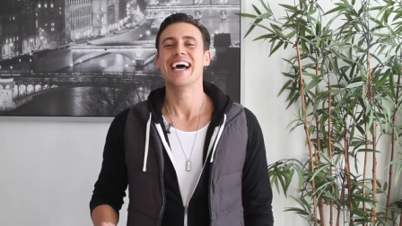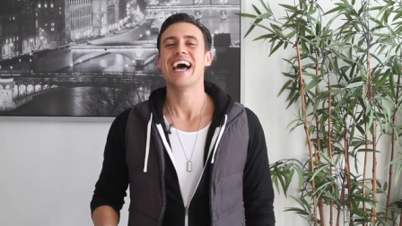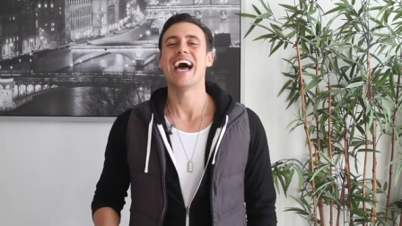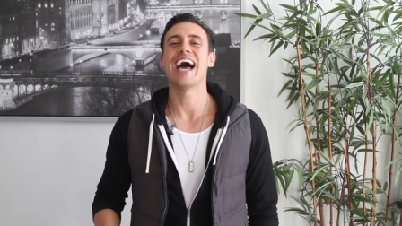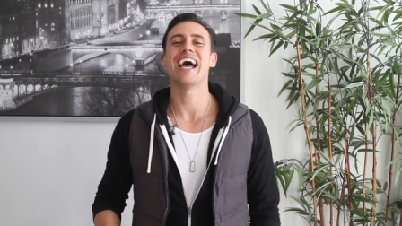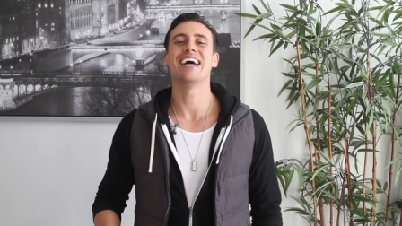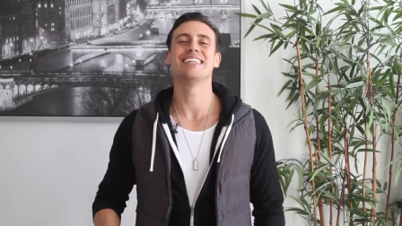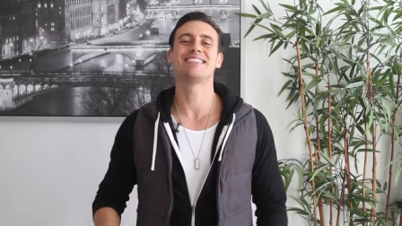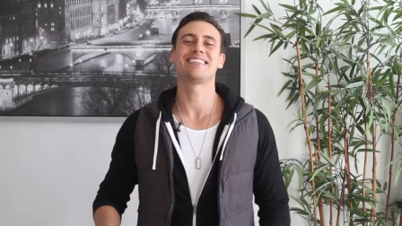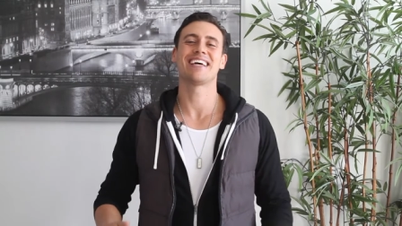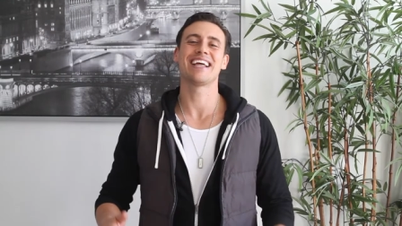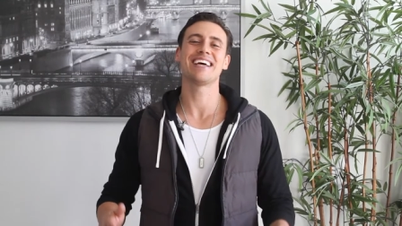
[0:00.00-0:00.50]

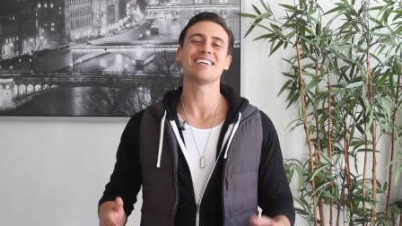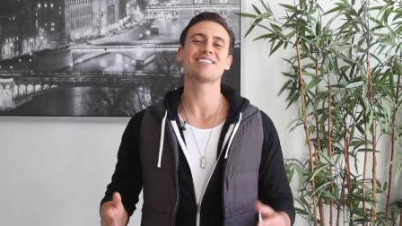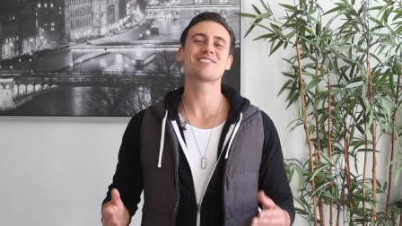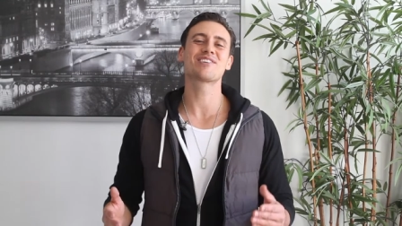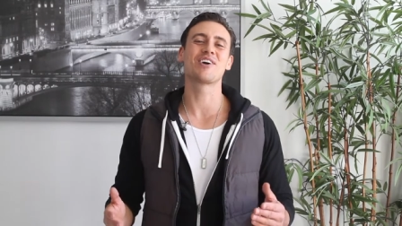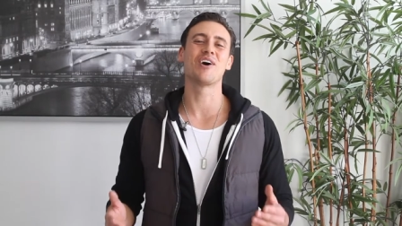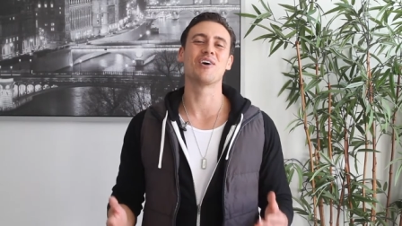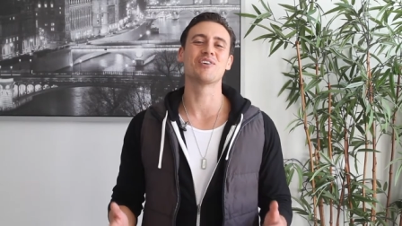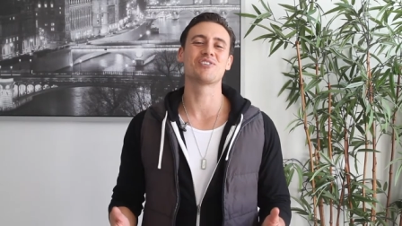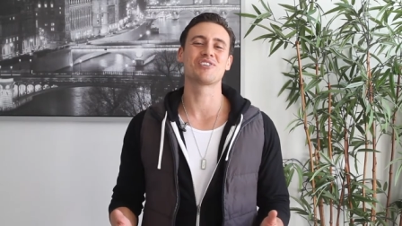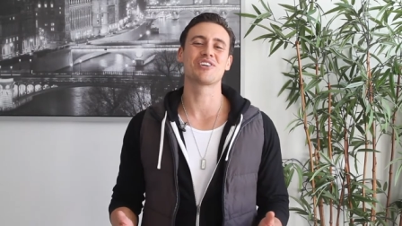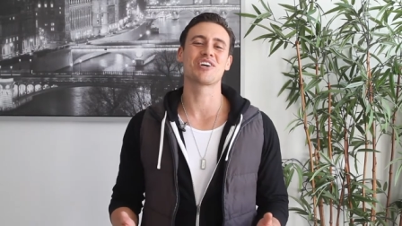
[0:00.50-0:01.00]
And today's
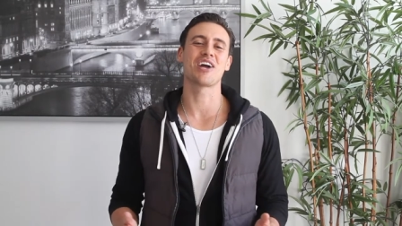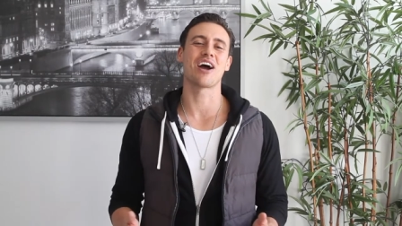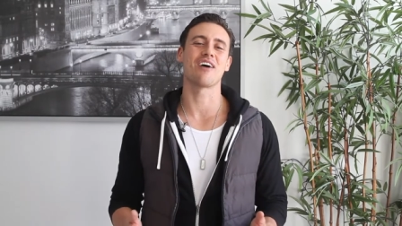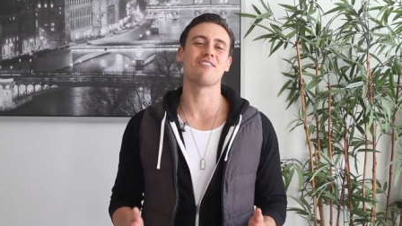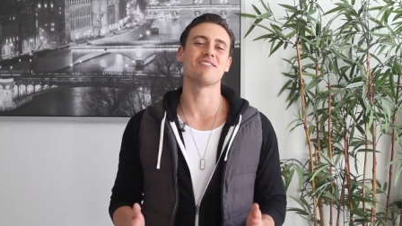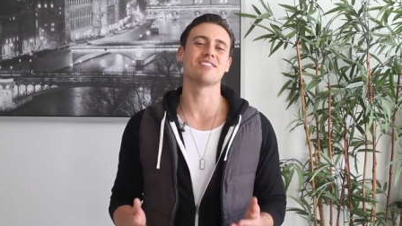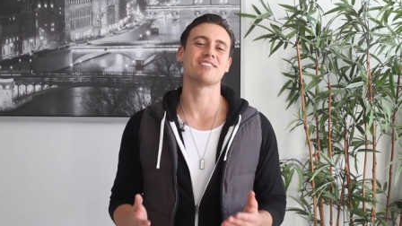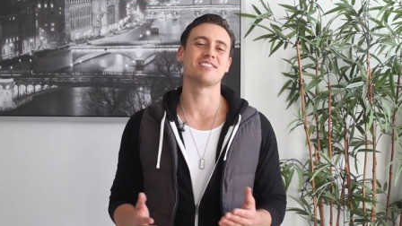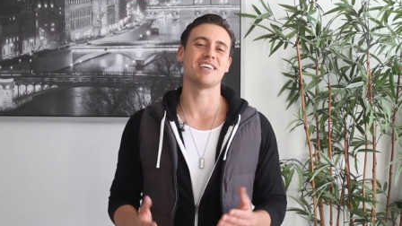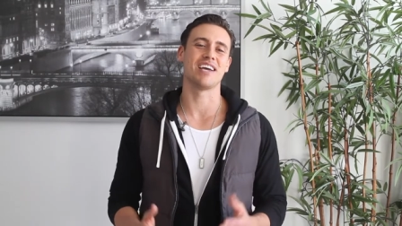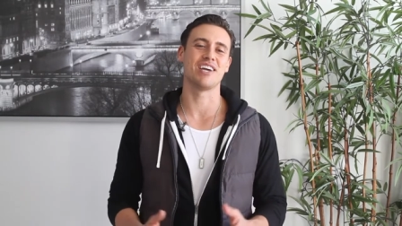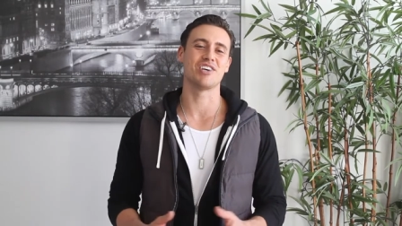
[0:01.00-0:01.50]
coaching
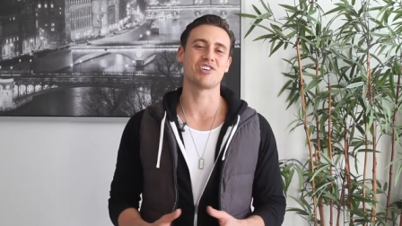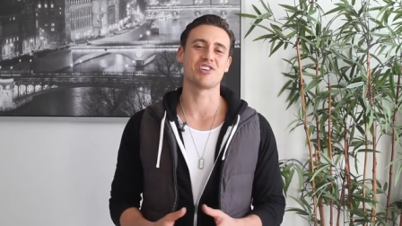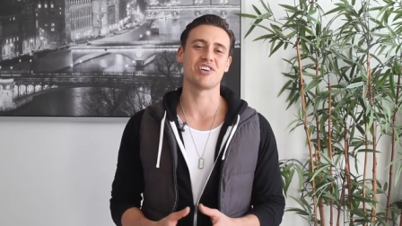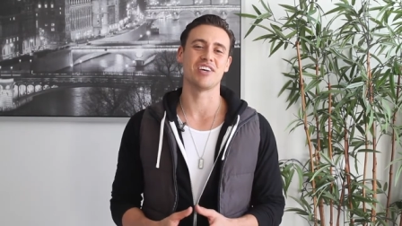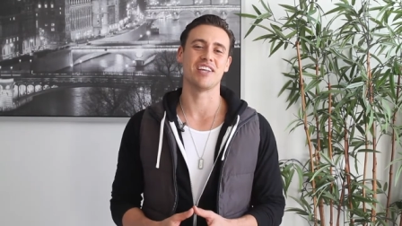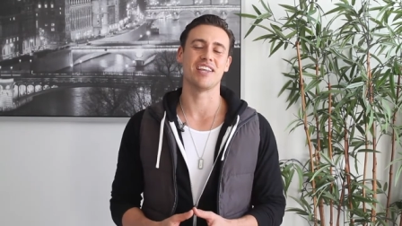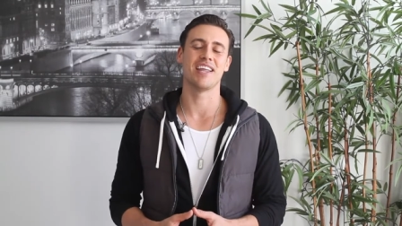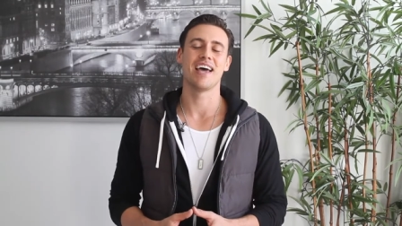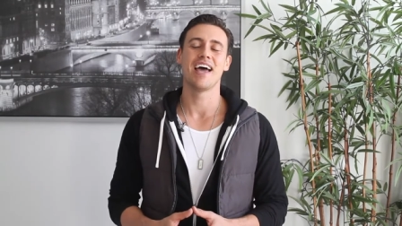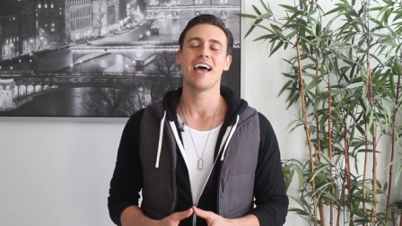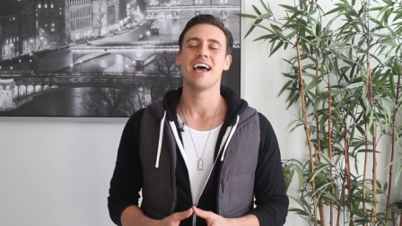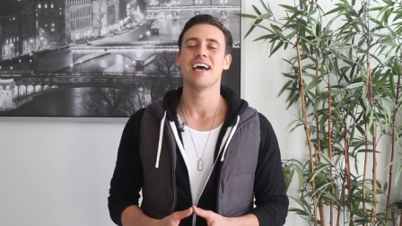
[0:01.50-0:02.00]

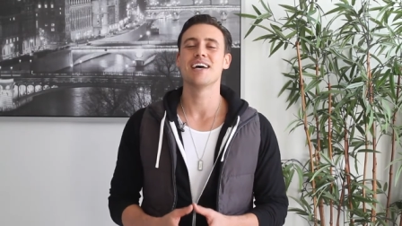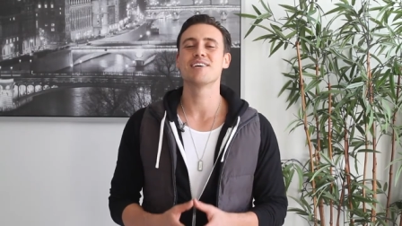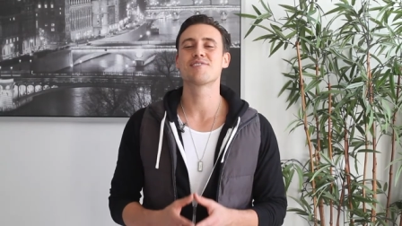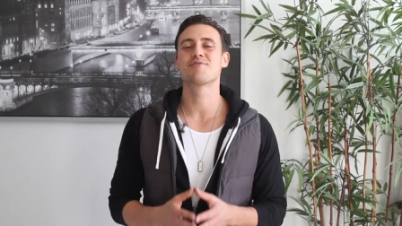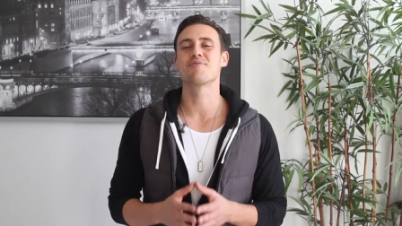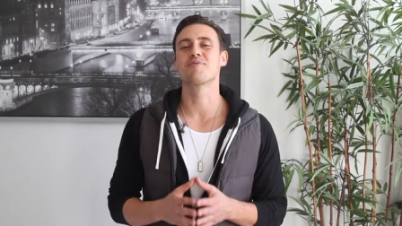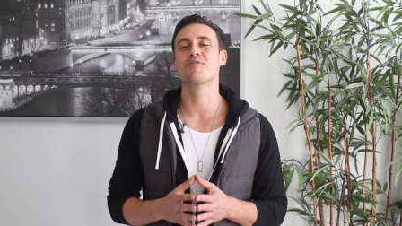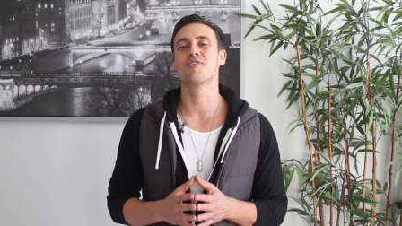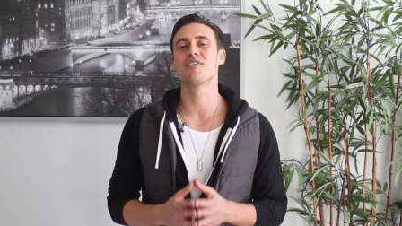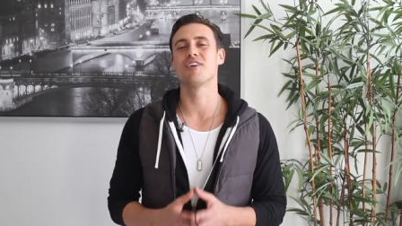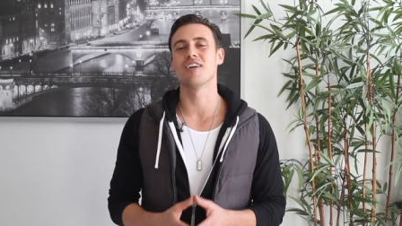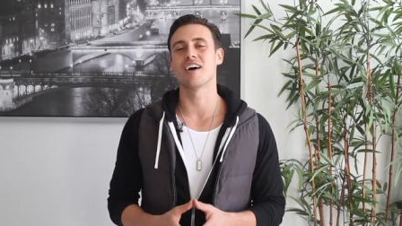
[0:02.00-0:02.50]
conversation is
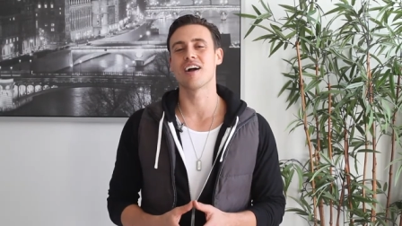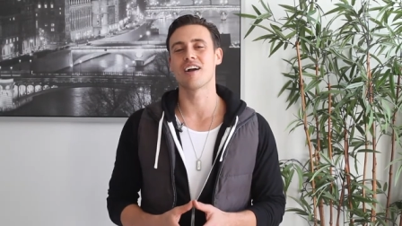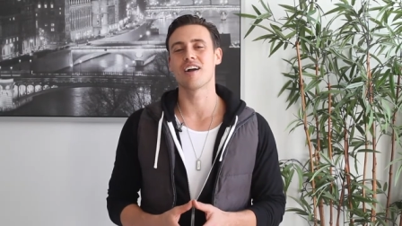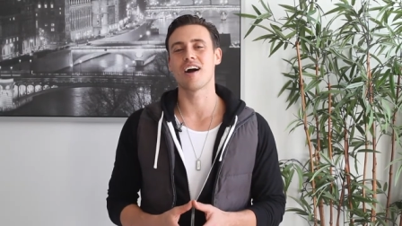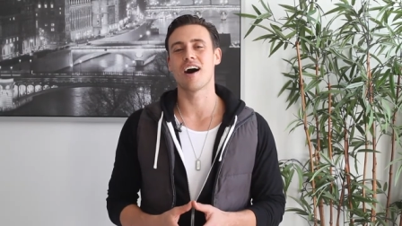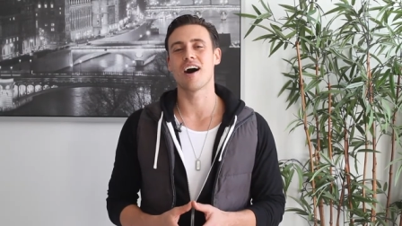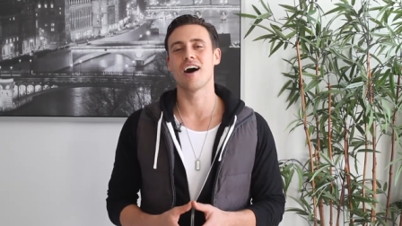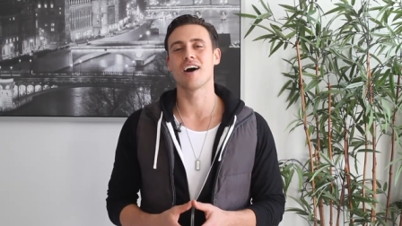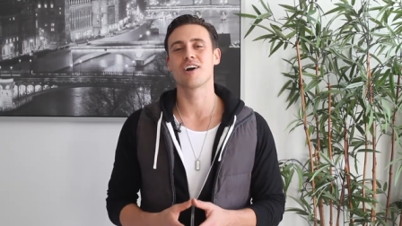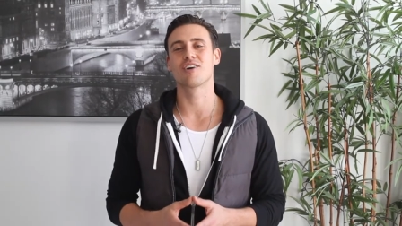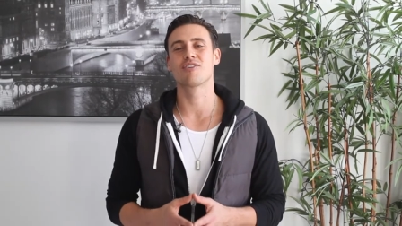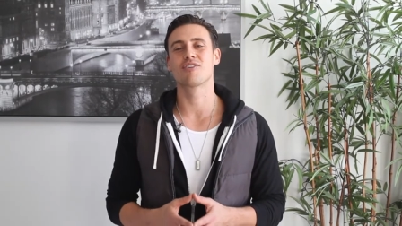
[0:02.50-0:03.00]
from jeez.